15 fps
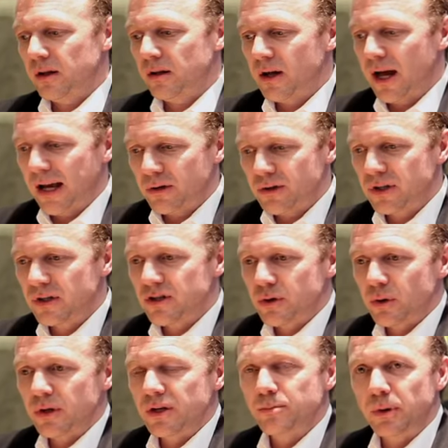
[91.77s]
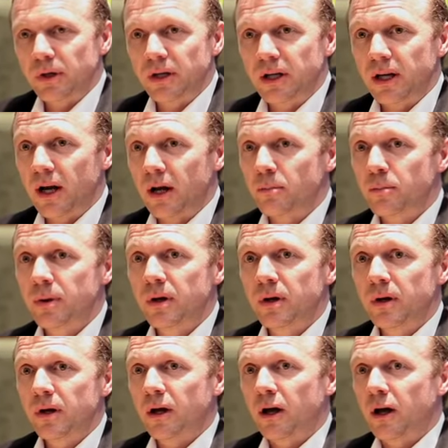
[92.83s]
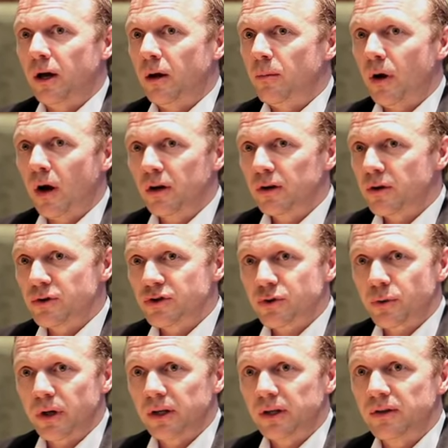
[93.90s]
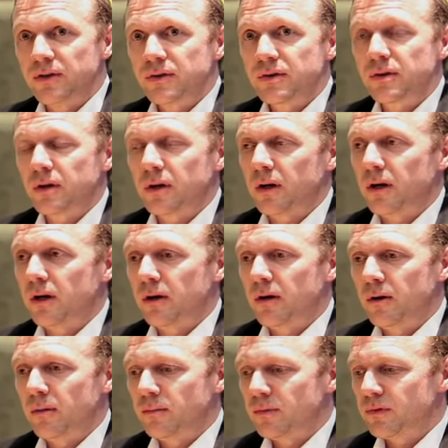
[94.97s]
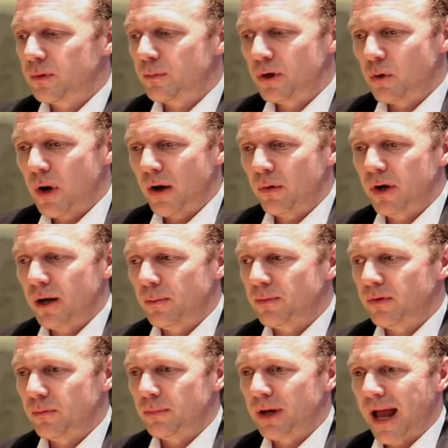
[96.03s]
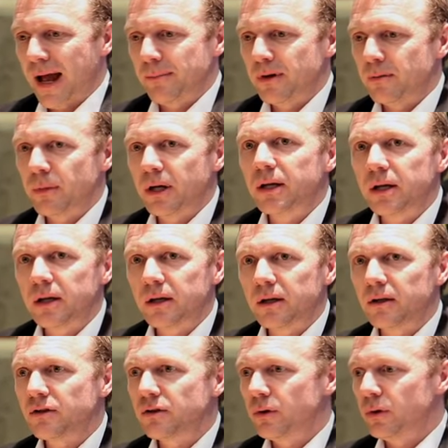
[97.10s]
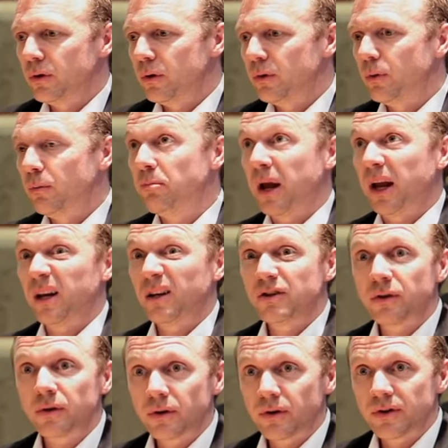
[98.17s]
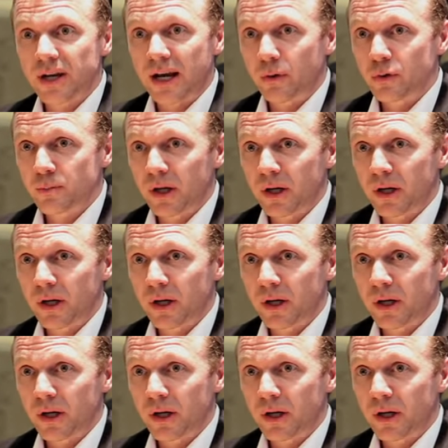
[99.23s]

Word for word: the housing industry is building up, all of those trades from the ground up, from cabinet making to painters, house